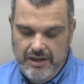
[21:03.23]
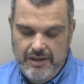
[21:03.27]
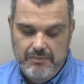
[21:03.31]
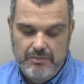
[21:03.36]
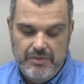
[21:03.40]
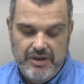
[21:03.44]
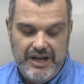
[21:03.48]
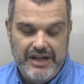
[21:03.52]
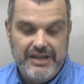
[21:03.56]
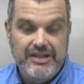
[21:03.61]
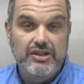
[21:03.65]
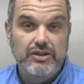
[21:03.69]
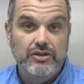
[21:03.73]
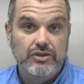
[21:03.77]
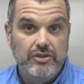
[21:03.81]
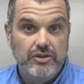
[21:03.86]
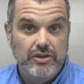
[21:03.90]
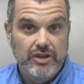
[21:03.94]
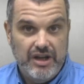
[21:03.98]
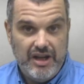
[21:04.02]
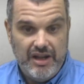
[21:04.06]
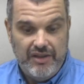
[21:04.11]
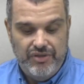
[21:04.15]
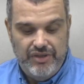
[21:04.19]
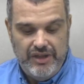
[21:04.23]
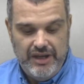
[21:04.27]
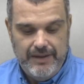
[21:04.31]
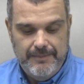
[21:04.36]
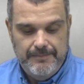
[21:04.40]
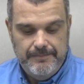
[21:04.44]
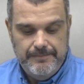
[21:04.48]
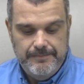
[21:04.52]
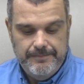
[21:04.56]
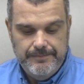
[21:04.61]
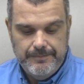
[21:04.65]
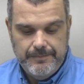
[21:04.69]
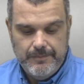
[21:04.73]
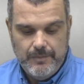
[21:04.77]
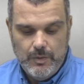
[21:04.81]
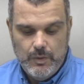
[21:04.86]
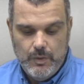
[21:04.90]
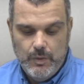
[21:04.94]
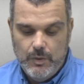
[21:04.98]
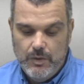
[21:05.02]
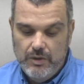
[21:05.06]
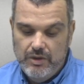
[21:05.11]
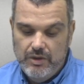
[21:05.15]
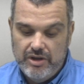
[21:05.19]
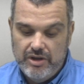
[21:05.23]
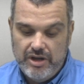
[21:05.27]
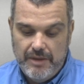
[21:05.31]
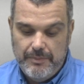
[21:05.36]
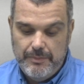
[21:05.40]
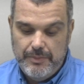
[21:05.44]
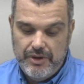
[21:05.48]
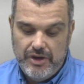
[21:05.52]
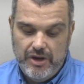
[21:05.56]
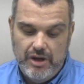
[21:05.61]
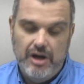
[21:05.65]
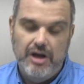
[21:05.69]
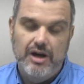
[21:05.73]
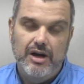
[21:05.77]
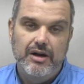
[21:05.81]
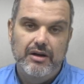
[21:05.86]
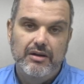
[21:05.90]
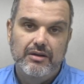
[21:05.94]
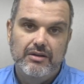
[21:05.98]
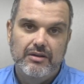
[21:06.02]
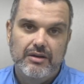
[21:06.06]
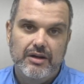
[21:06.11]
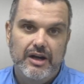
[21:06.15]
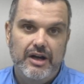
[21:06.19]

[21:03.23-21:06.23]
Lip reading: but I didn't look at them or up at all